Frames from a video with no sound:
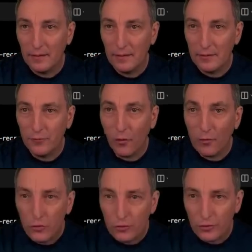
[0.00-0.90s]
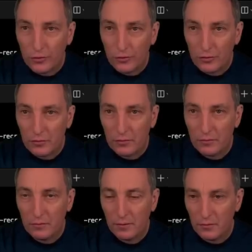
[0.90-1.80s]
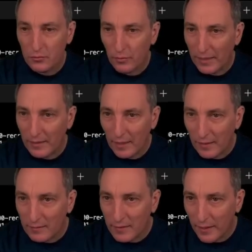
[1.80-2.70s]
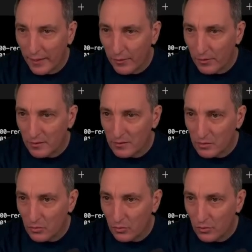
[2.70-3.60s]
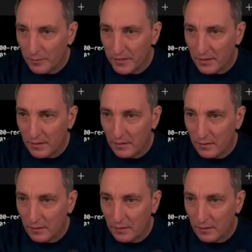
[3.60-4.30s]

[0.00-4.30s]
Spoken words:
is for users, because right now the error is so cryptic